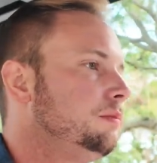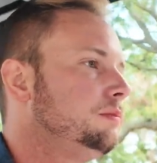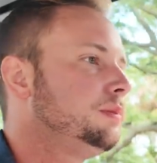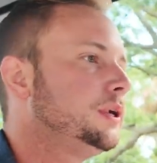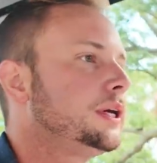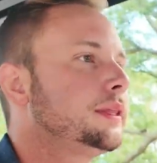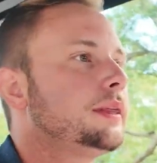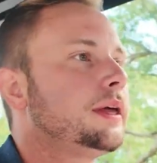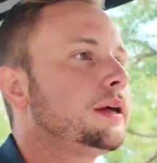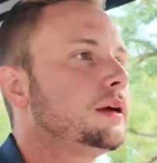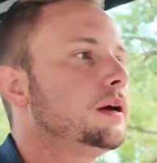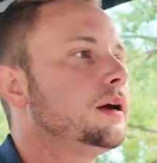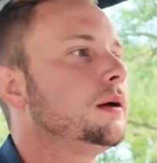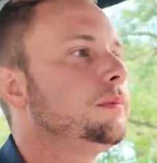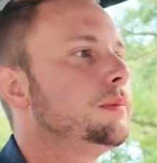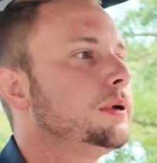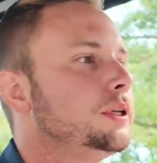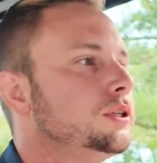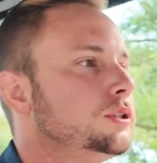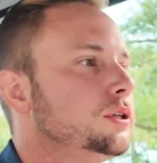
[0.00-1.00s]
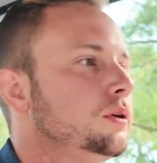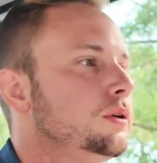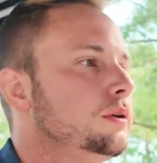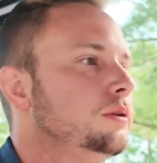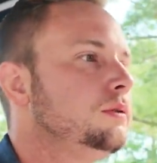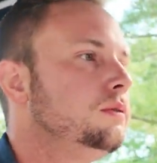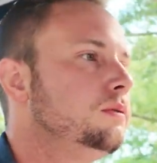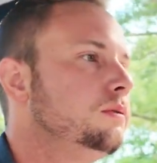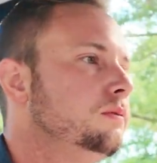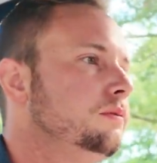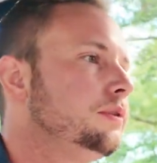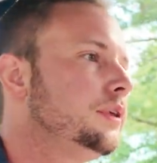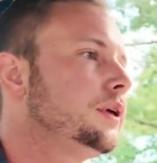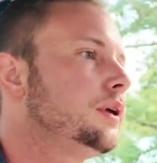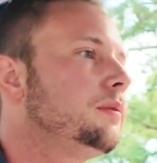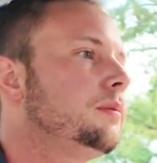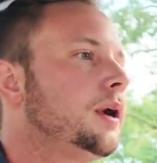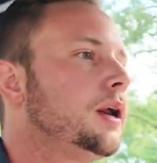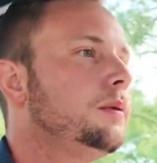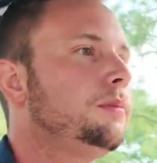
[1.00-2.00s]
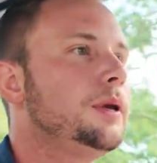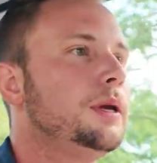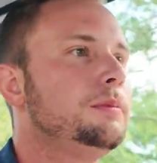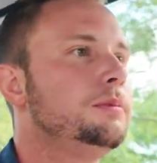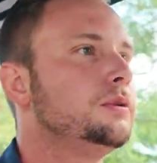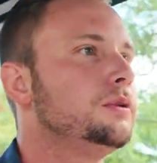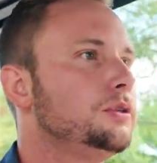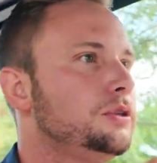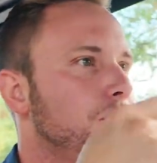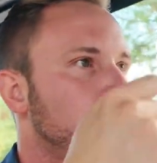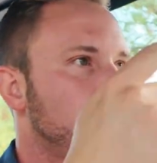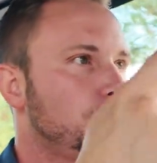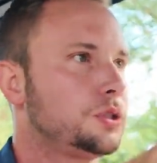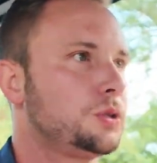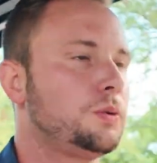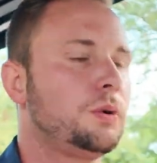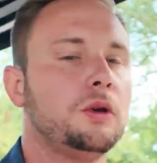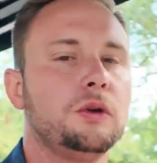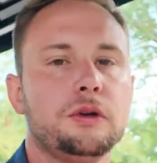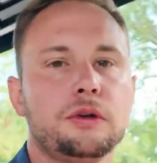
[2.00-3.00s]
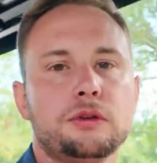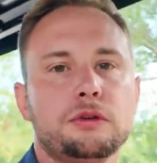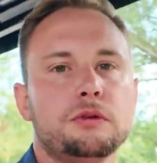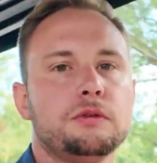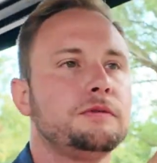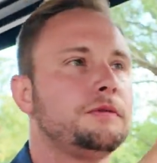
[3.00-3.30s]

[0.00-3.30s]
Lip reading: pick that up. And so think about it. People are just scrolling through